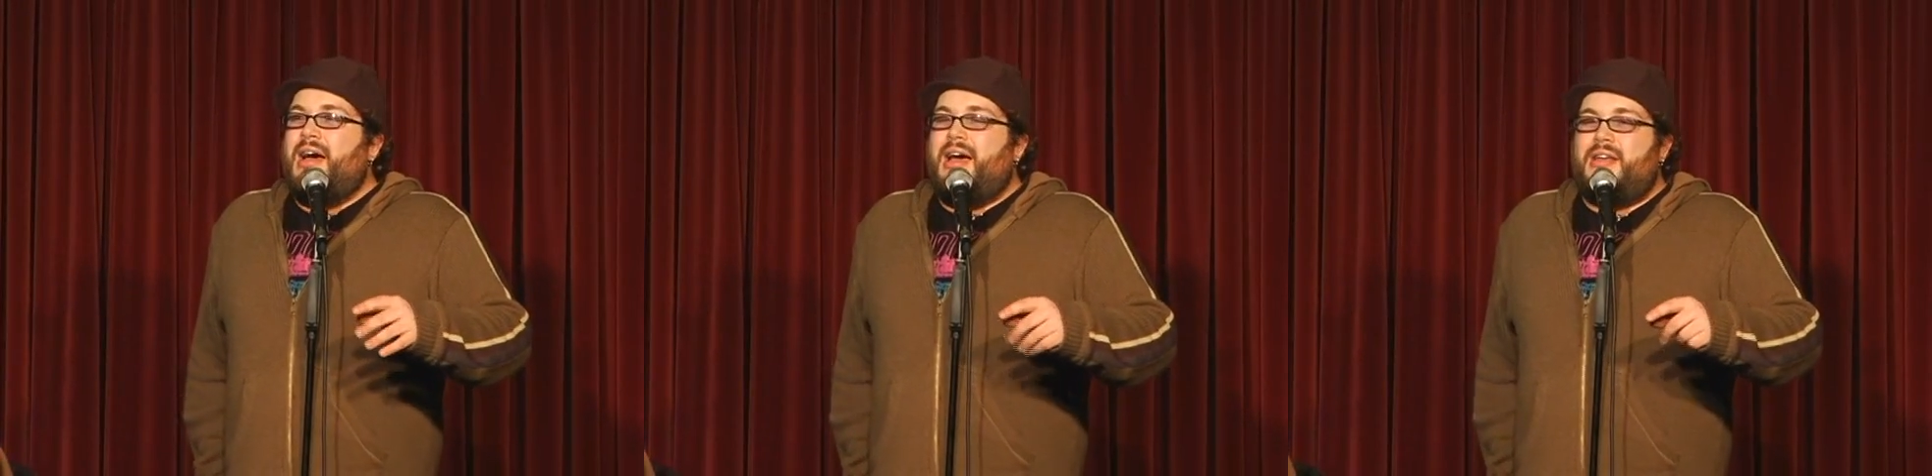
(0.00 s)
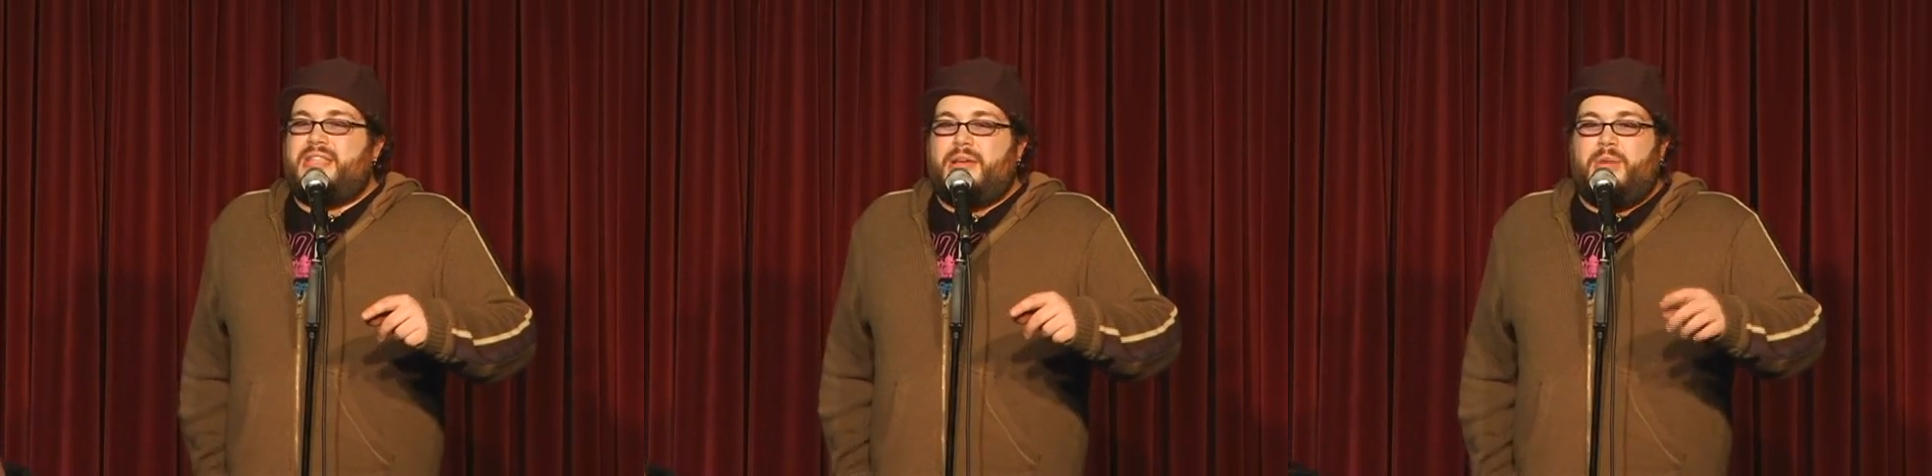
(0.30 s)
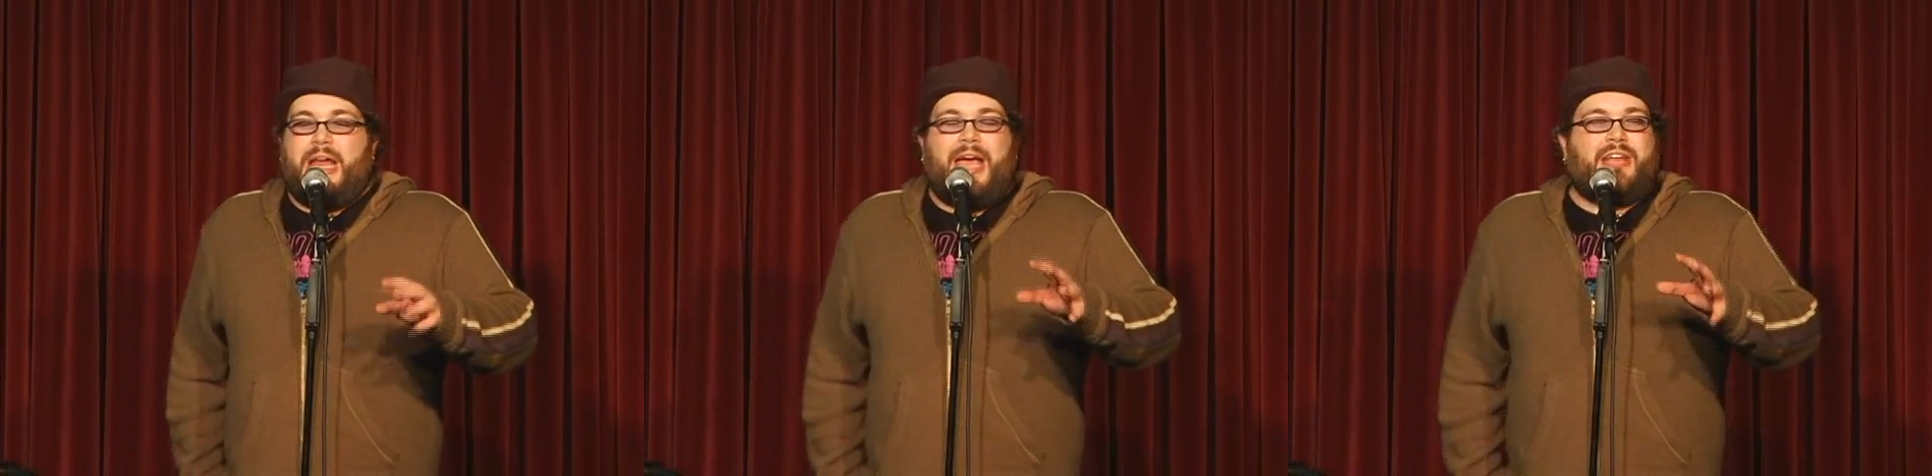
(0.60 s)
uh,
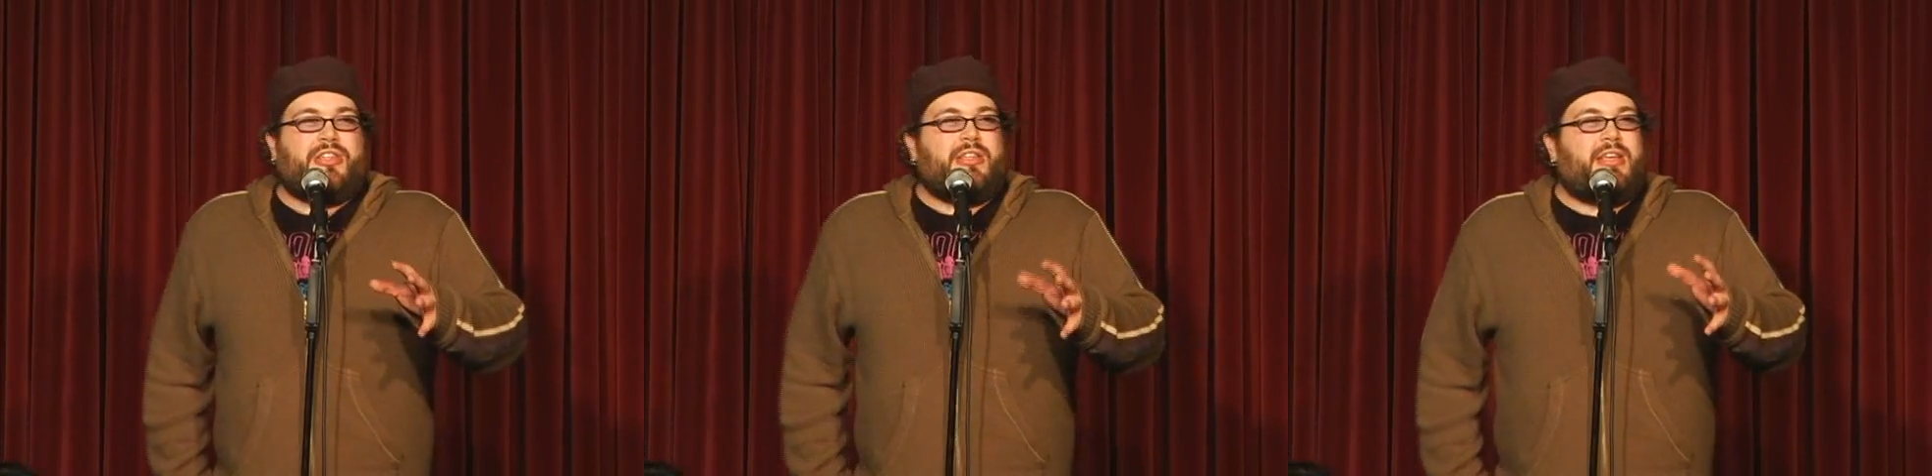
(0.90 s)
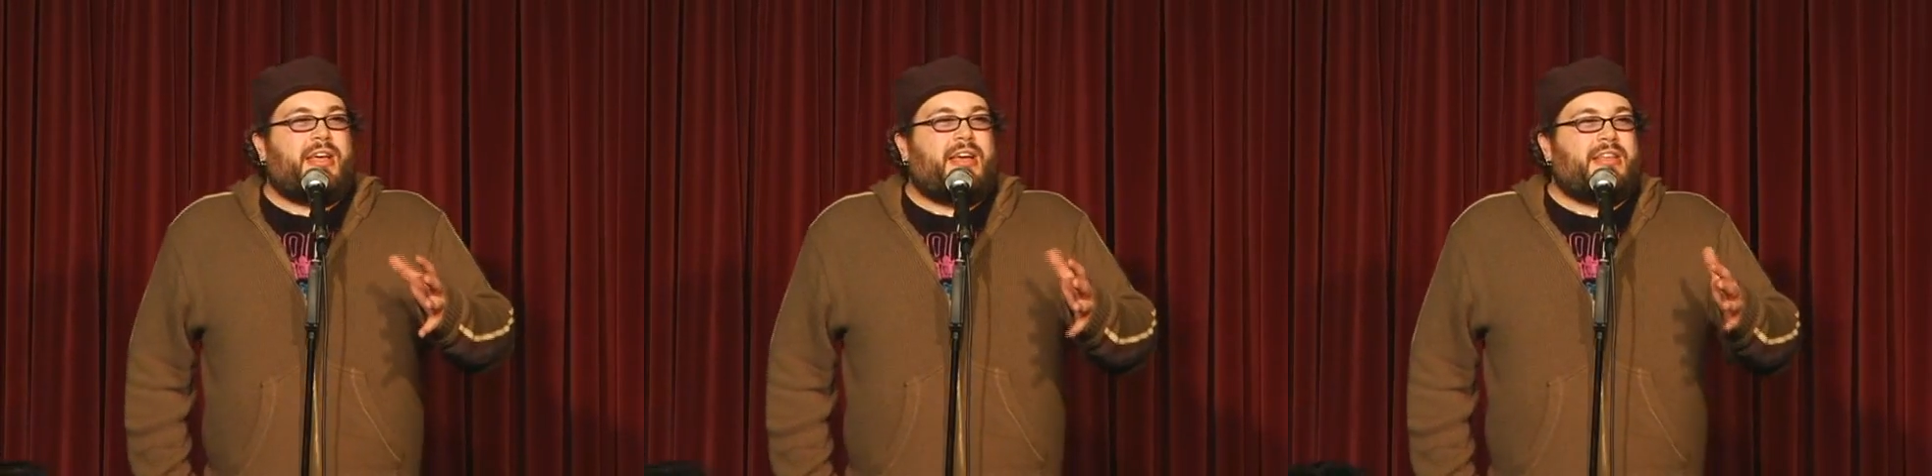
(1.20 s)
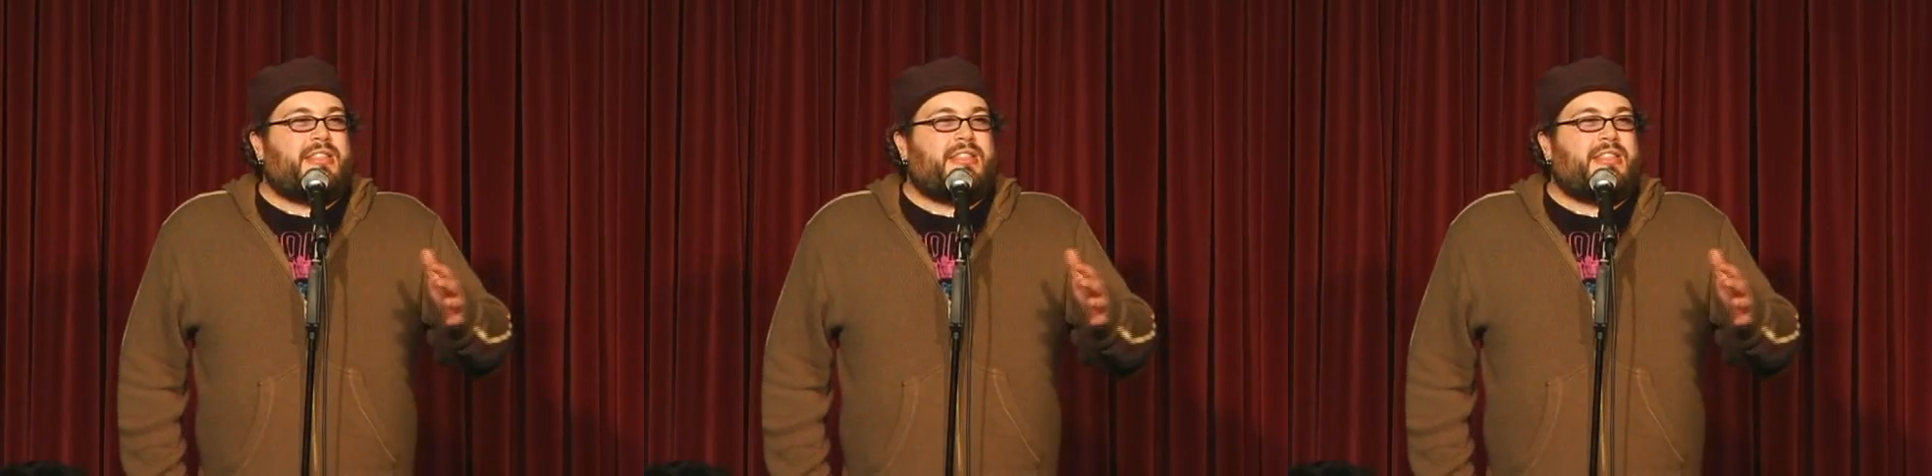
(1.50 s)
someone actually uh,